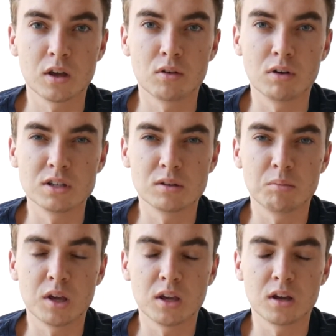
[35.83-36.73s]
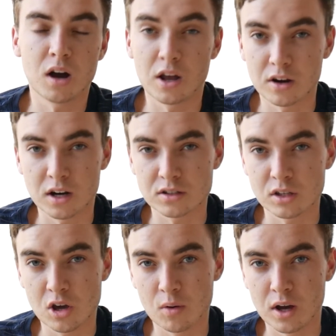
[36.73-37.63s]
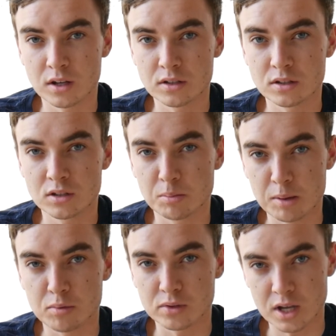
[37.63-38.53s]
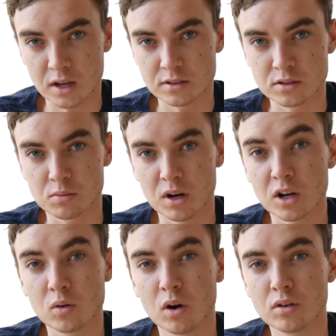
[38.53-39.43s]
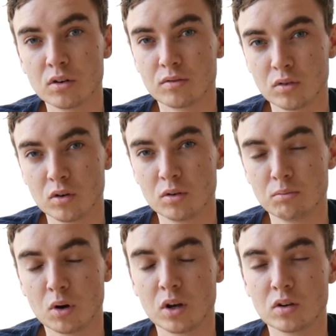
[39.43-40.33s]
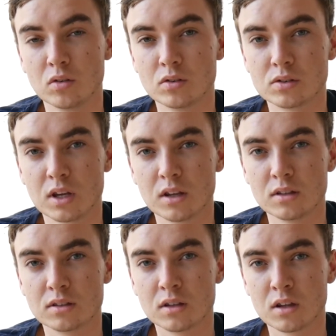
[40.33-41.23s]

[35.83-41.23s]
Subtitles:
Reason being, I don't actually go out to people's houses when I quote, for mowing lawns that is.